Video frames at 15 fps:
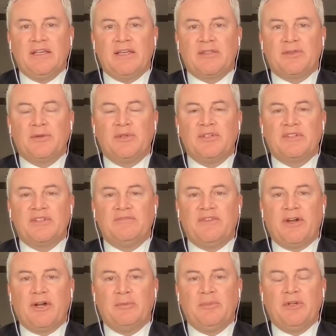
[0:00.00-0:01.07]
through his
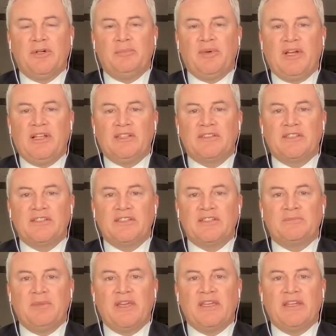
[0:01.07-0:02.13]
environmental policies, is
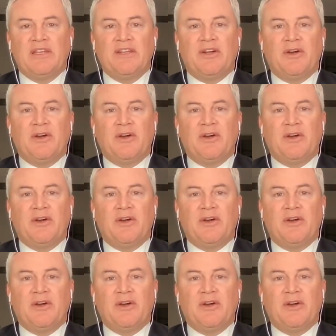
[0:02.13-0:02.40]
making it